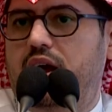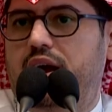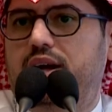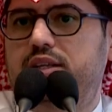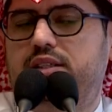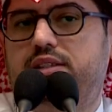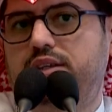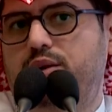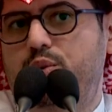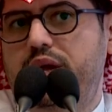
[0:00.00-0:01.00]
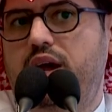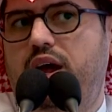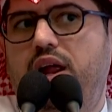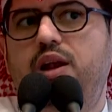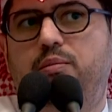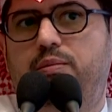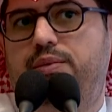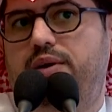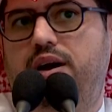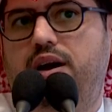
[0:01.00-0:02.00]
and we
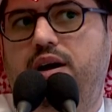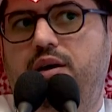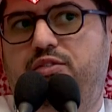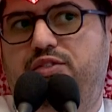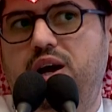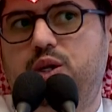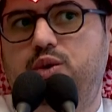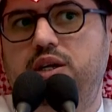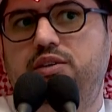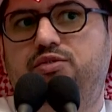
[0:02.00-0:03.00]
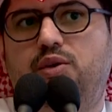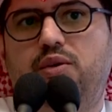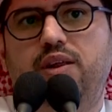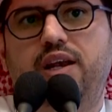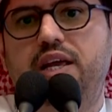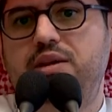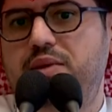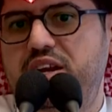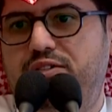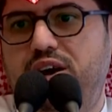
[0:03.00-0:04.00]
help a factory for the lean
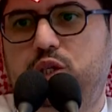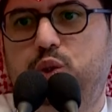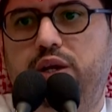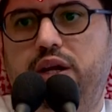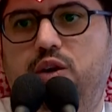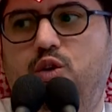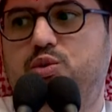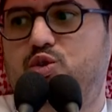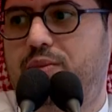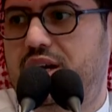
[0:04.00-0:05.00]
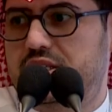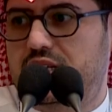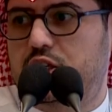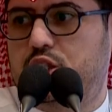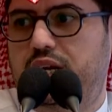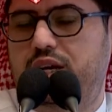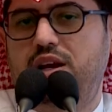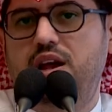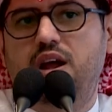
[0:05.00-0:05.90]
manufacturing, optimization,